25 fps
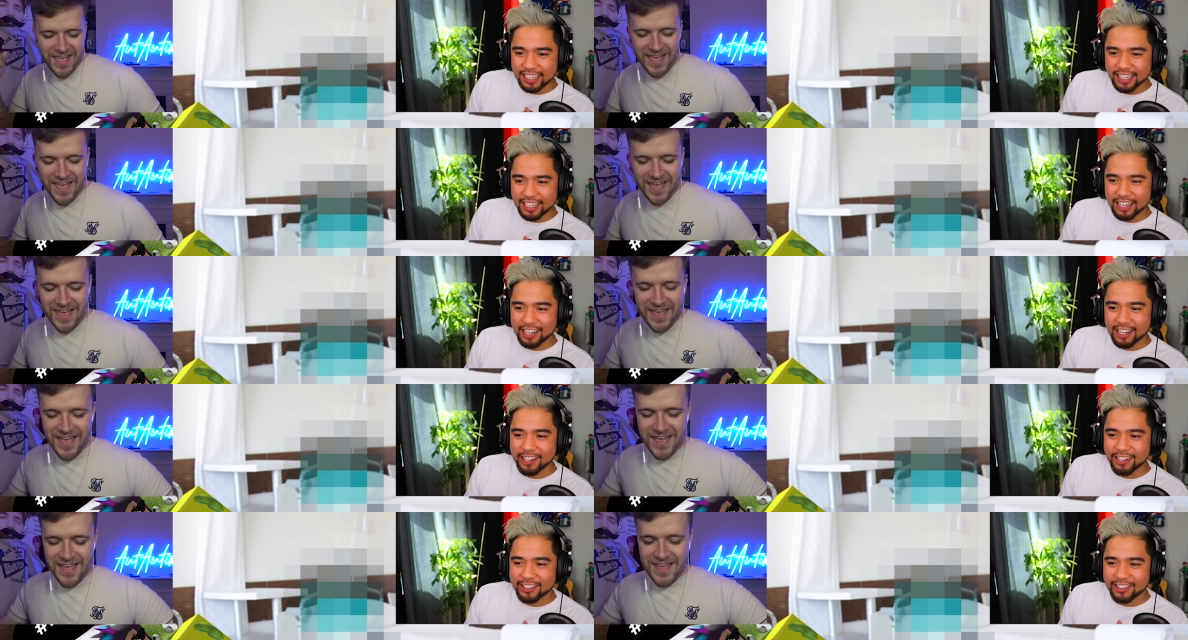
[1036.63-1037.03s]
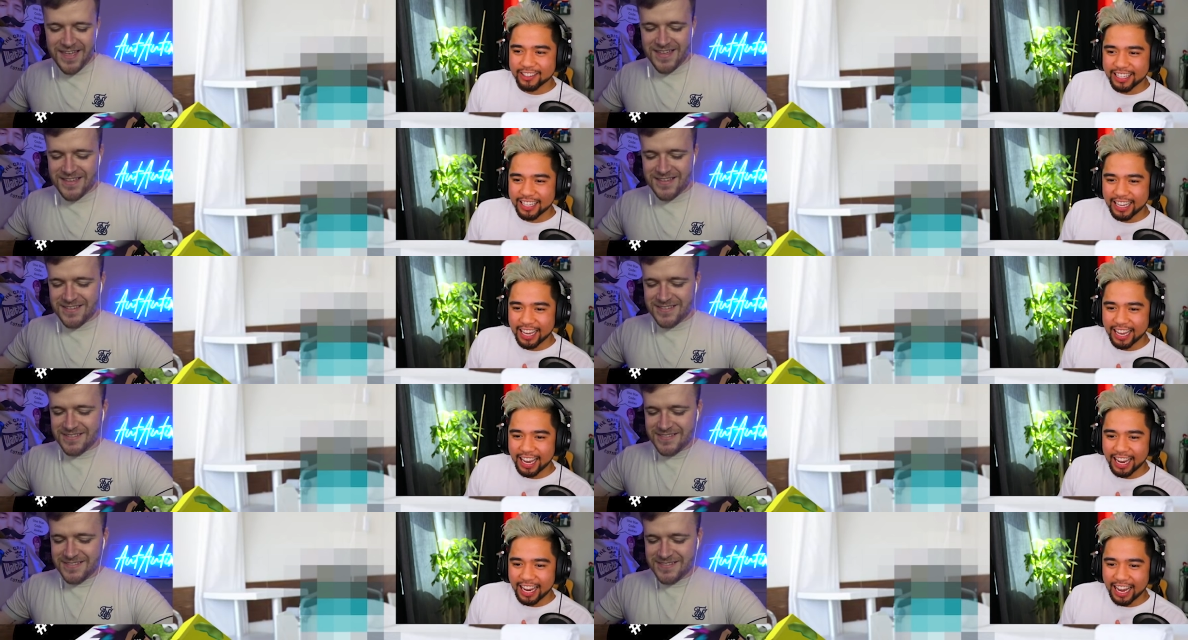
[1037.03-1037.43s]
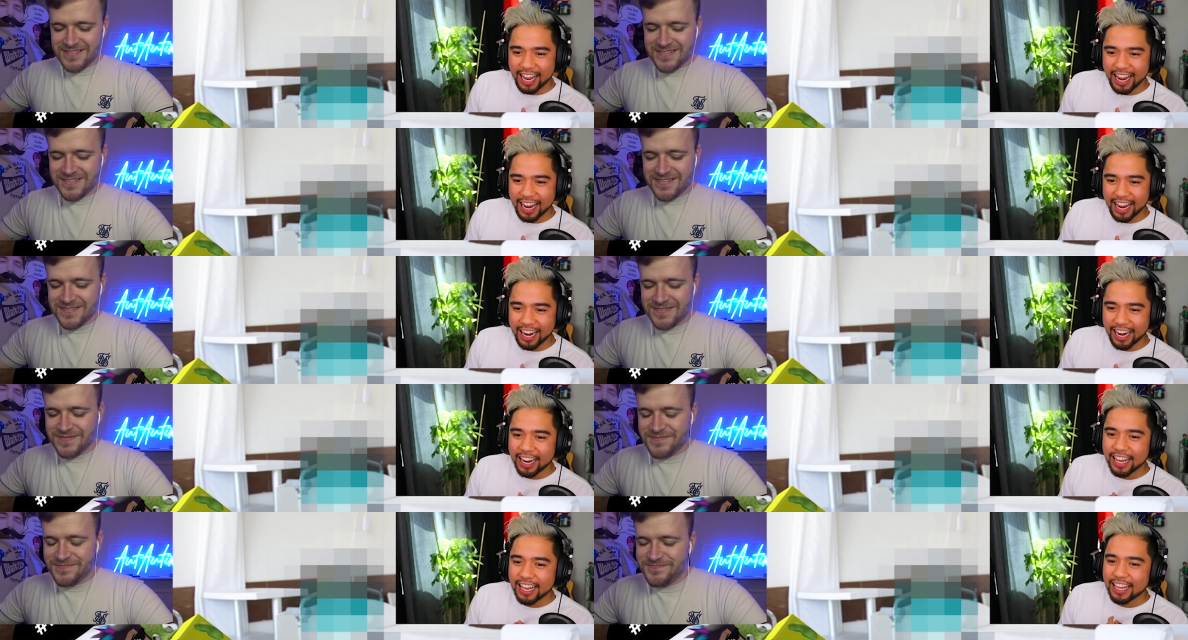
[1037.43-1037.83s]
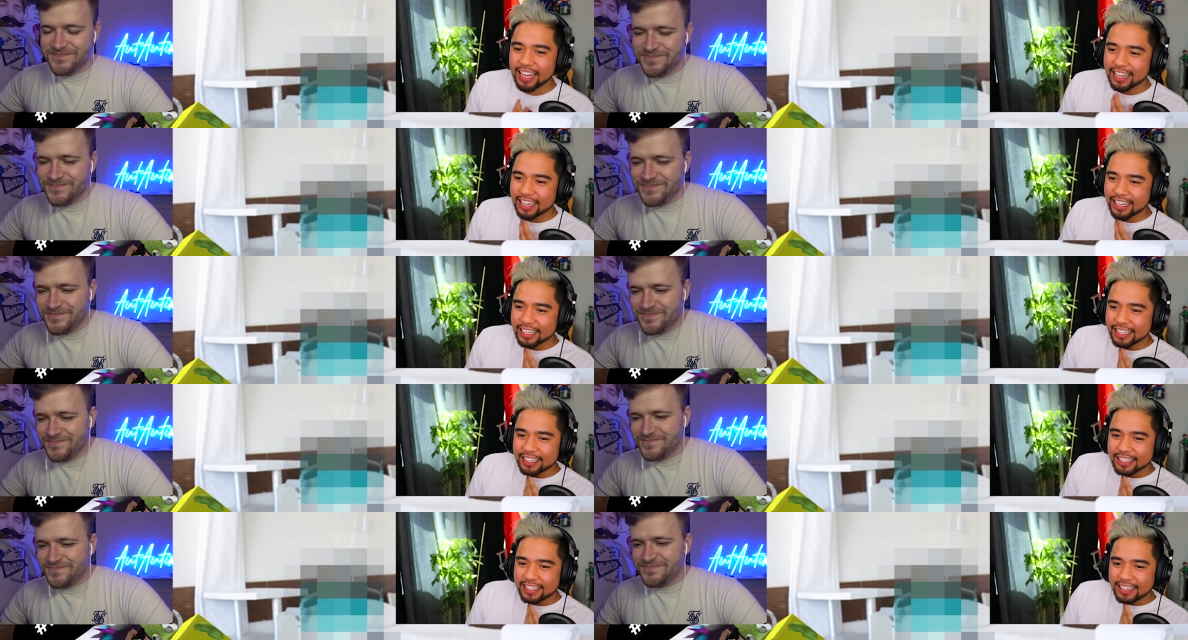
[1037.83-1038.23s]
Speaker 1: Yeah. Okay.
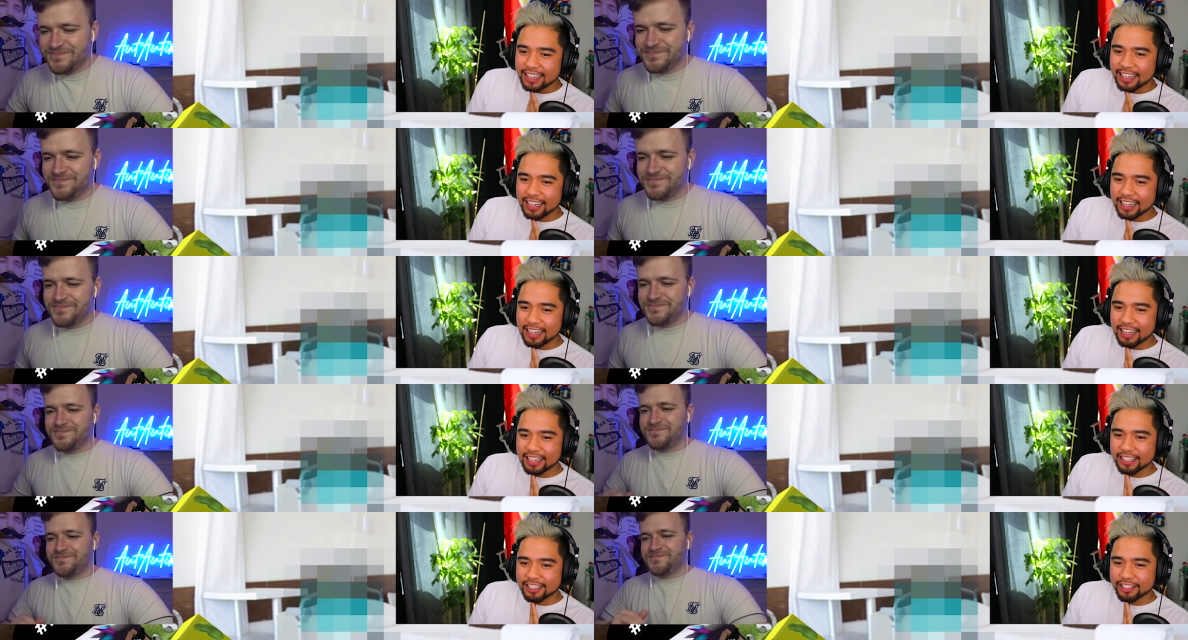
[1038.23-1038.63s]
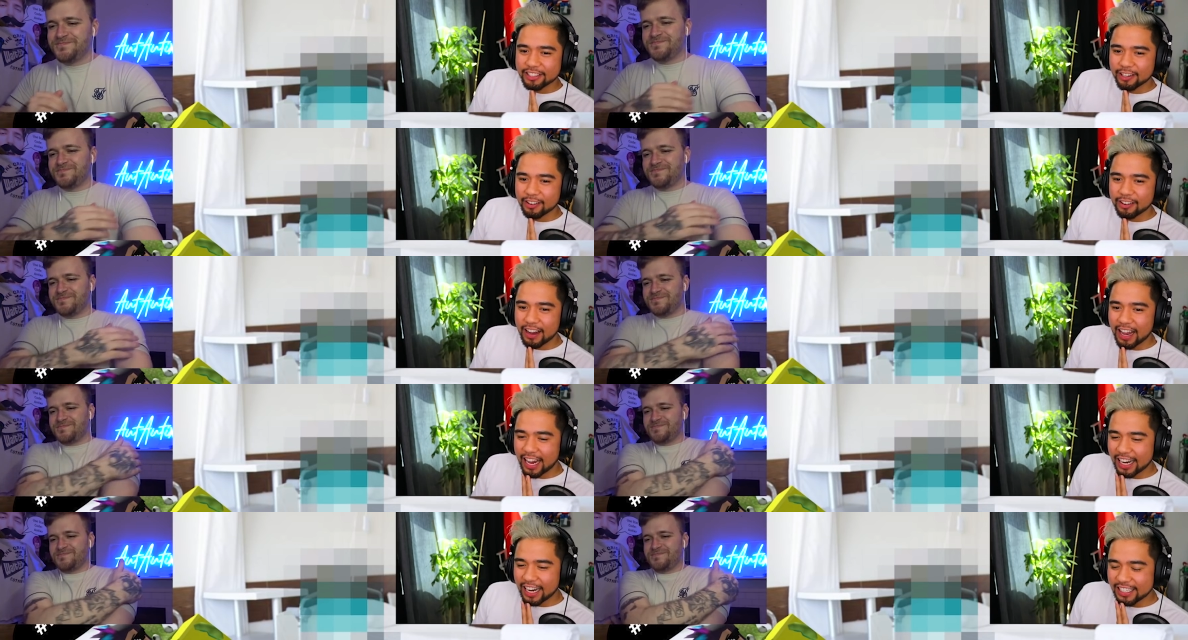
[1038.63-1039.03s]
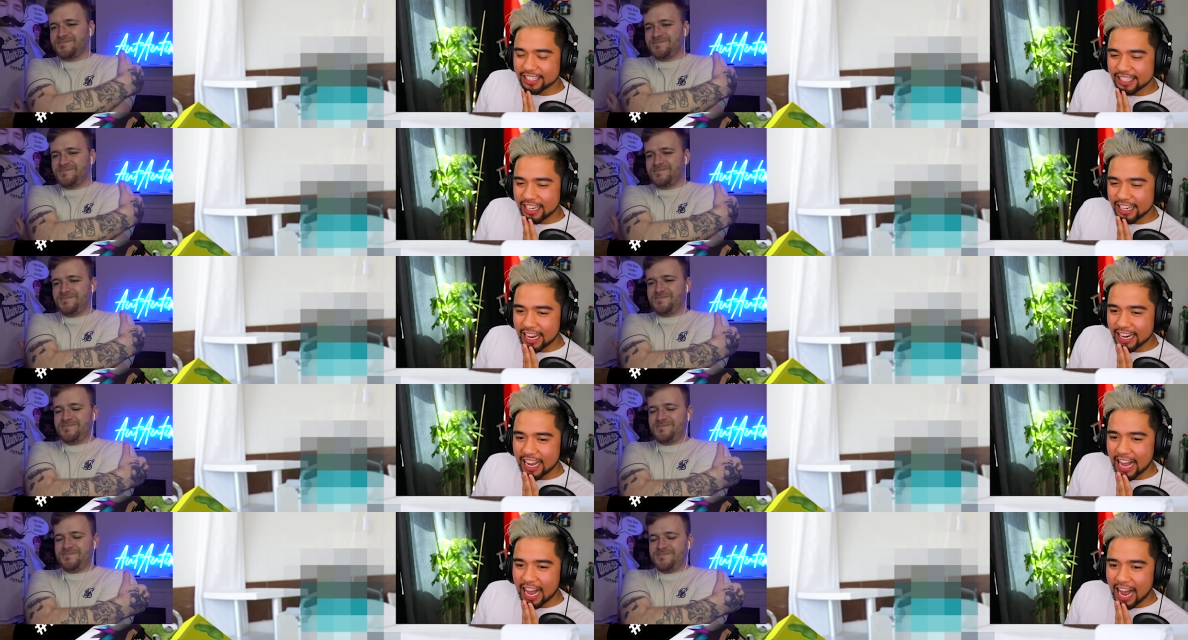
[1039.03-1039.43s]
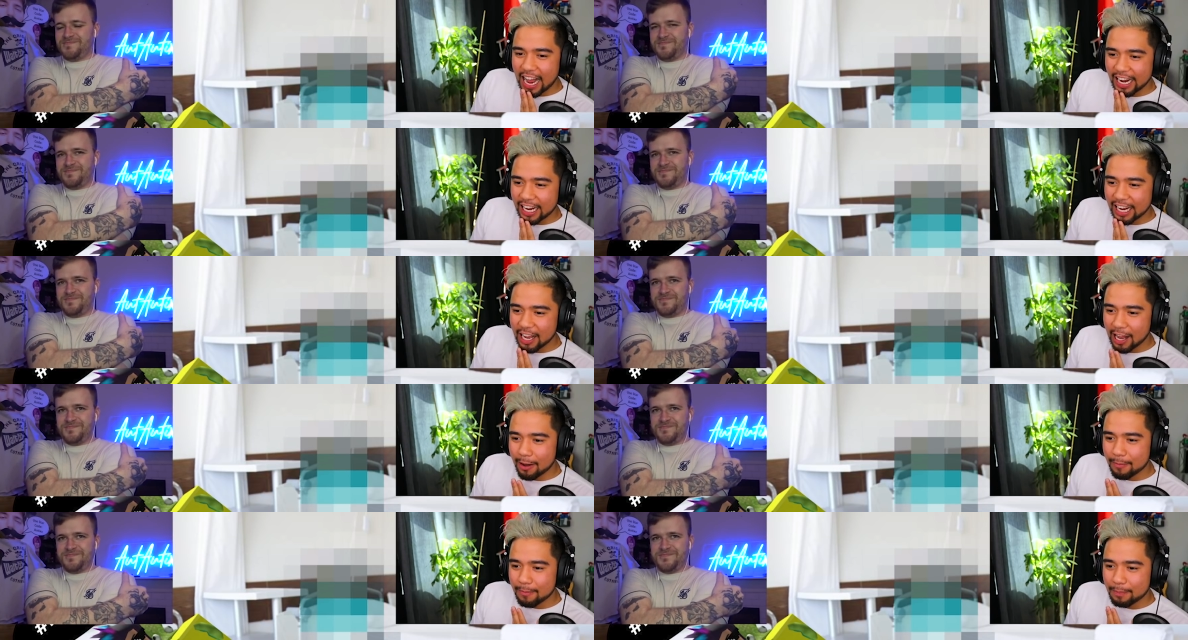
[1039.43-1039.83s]
So hashtag
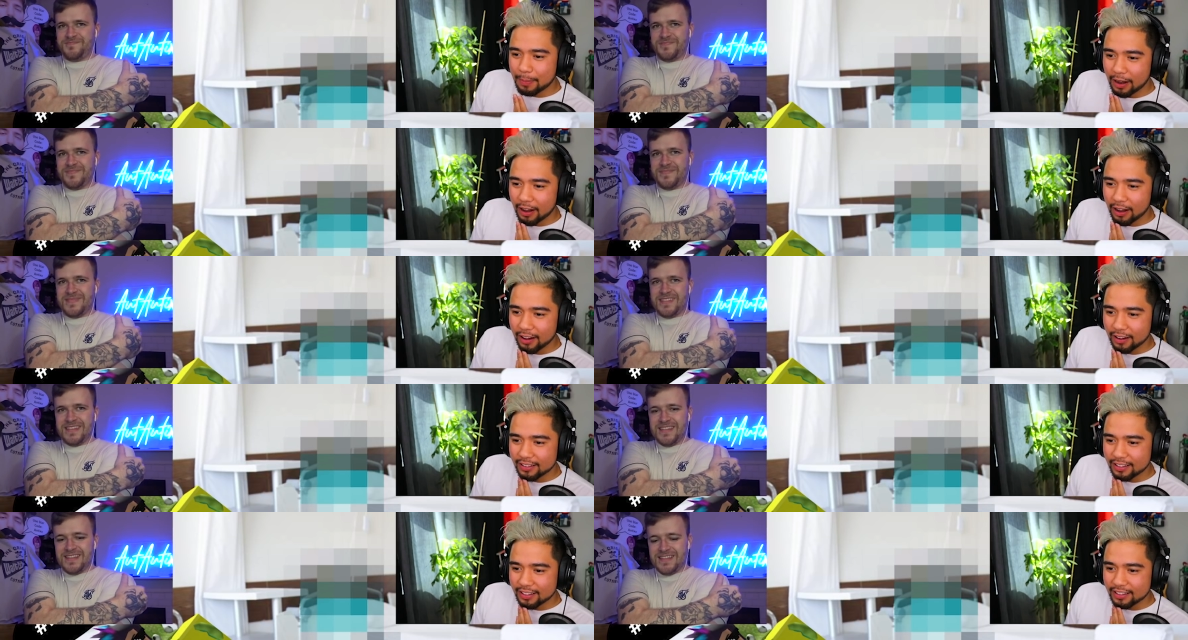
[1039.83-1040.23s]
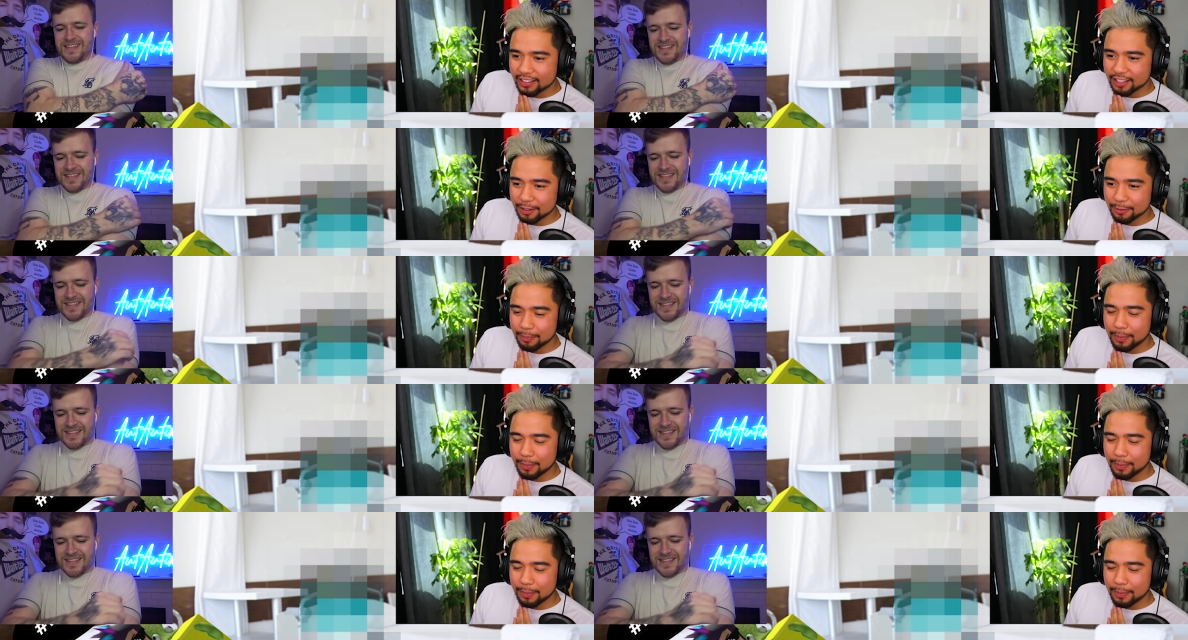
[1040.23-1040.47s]
I got bonked.